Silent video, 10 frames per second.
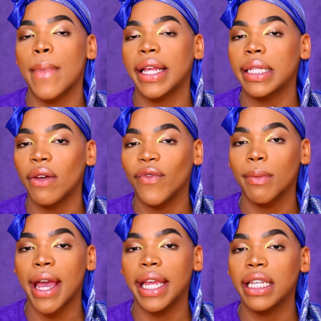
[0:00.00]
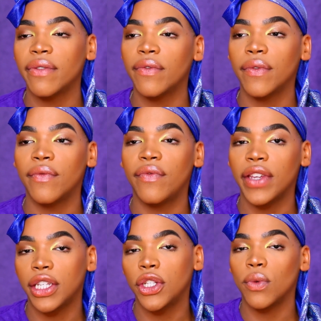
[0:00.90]
myself for my
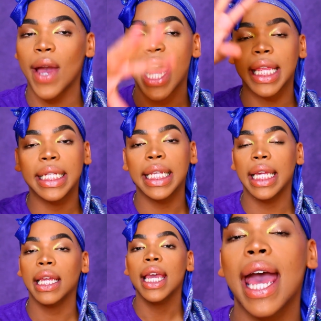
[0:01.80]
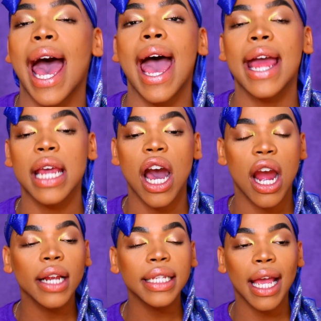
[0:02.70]
individuality. I had a
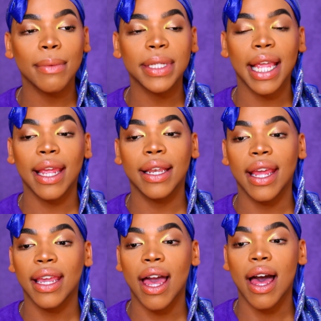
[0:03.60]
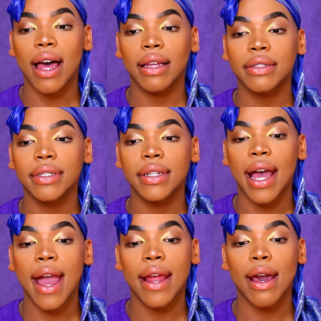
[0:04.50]
hard time saying that, y'all.
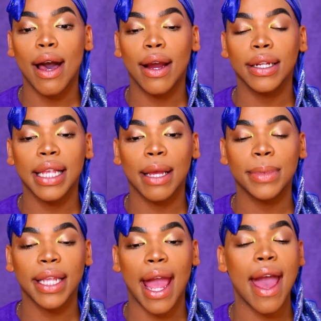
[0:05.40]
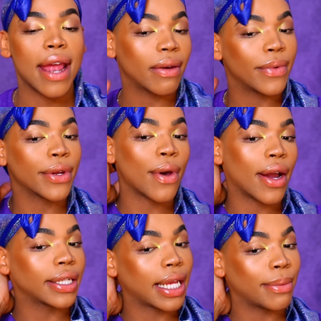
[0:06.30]
I had a real
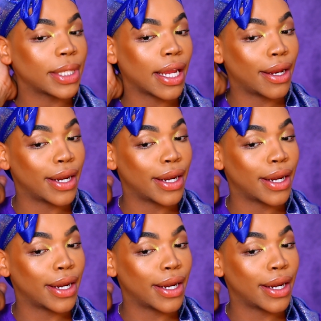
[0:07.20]
hard time saying